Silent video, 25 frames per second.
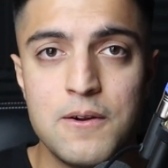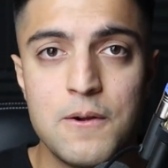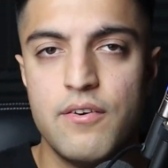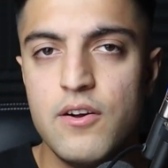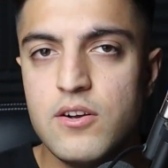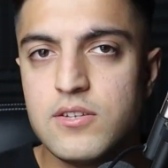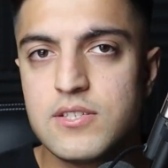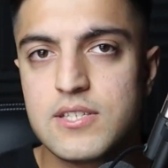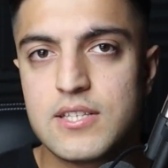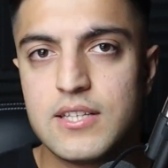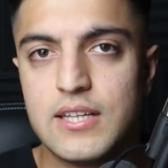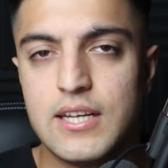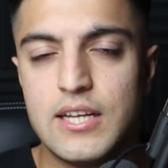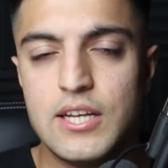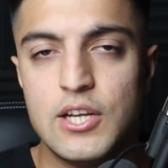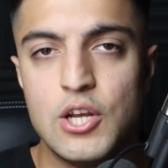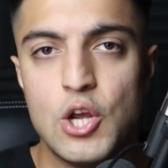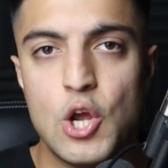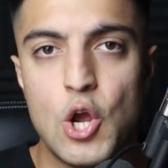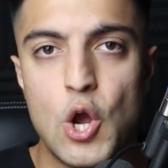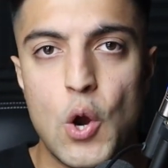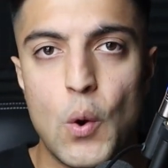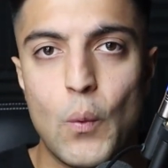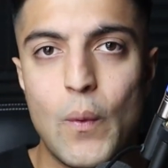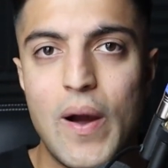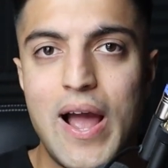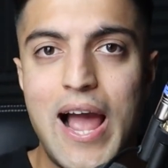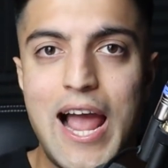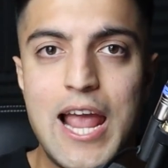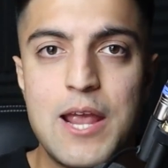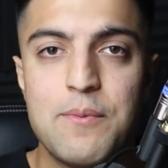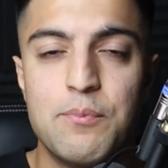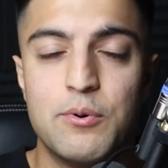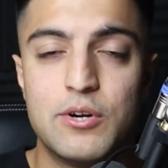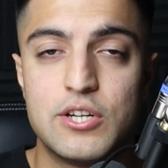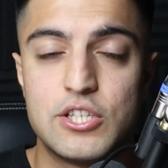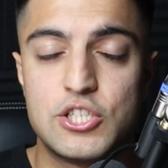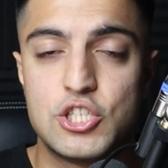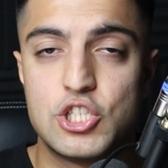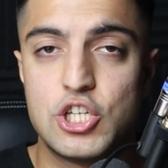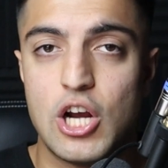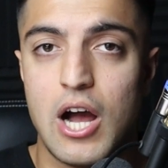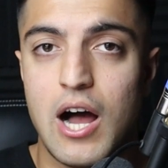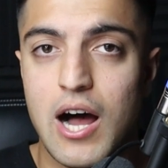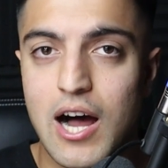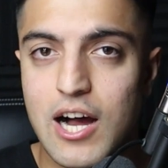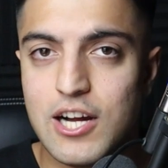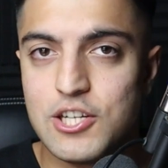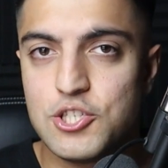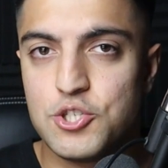Firstly, we're able to
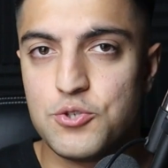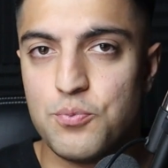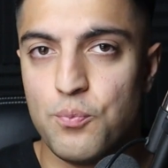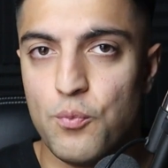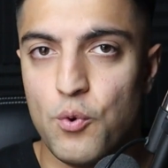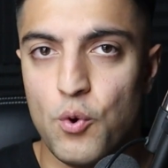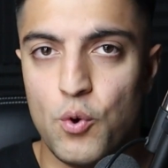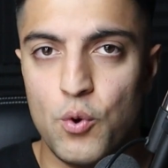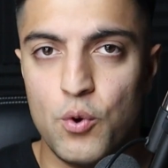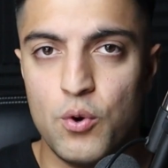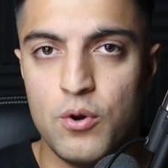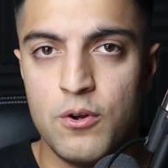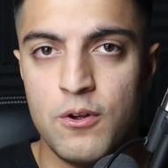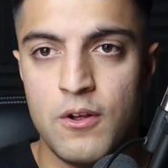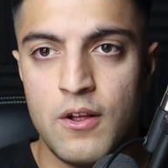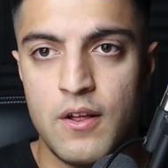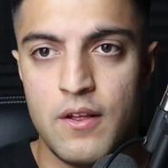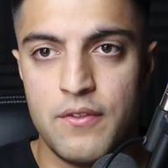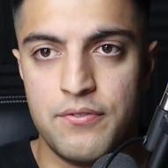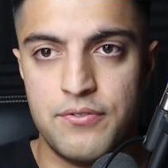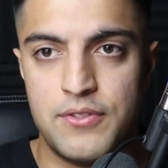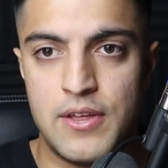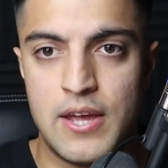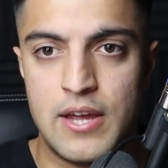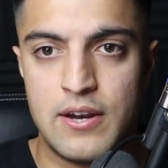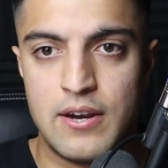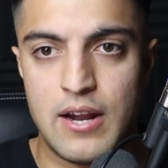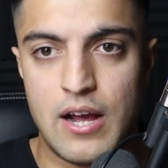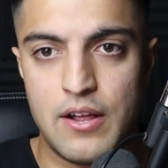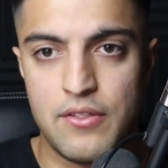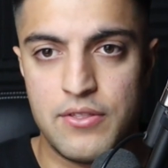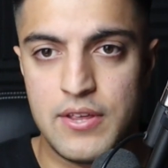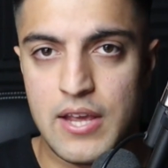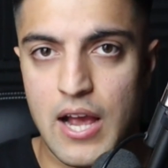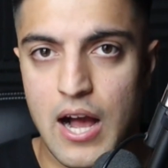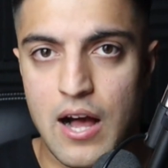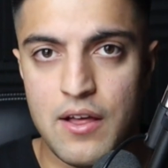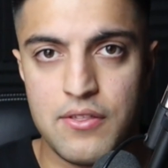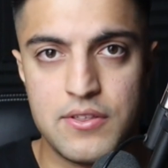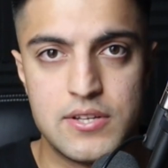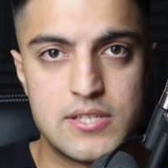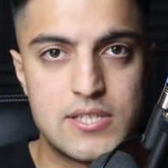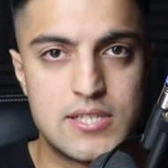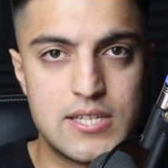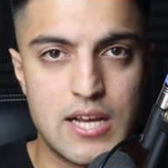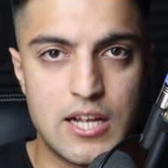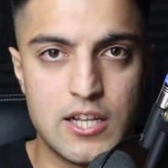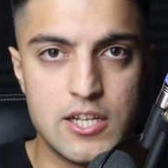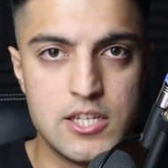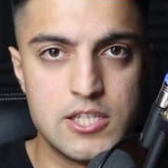charge more than the other
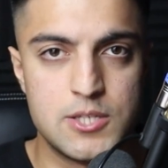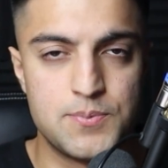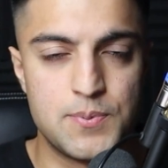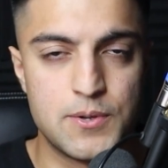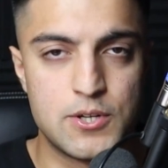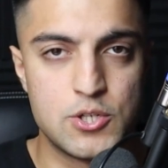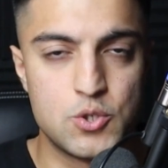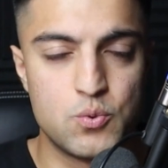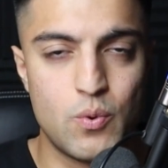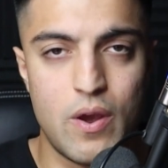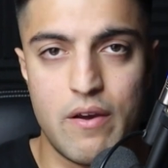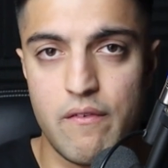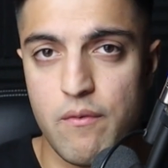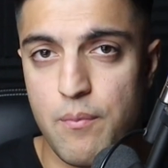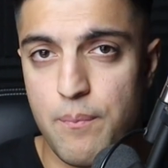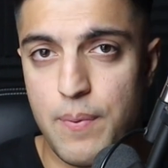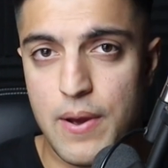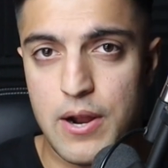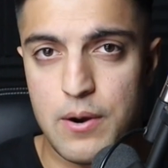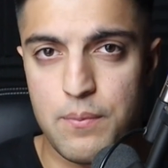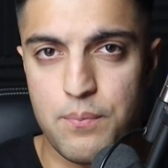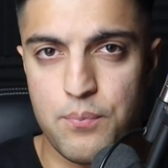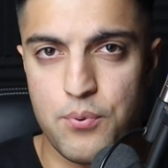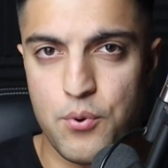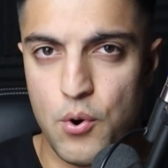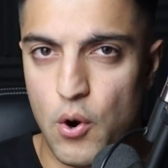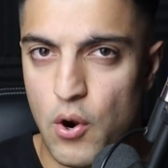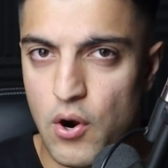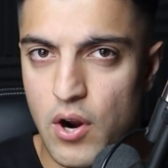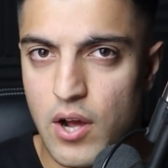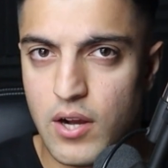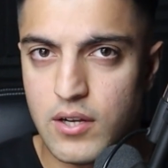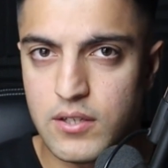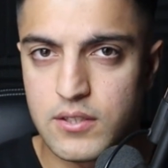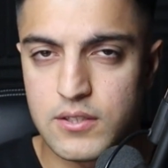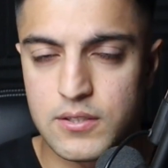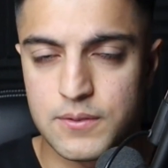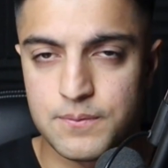sellers because we have a better product.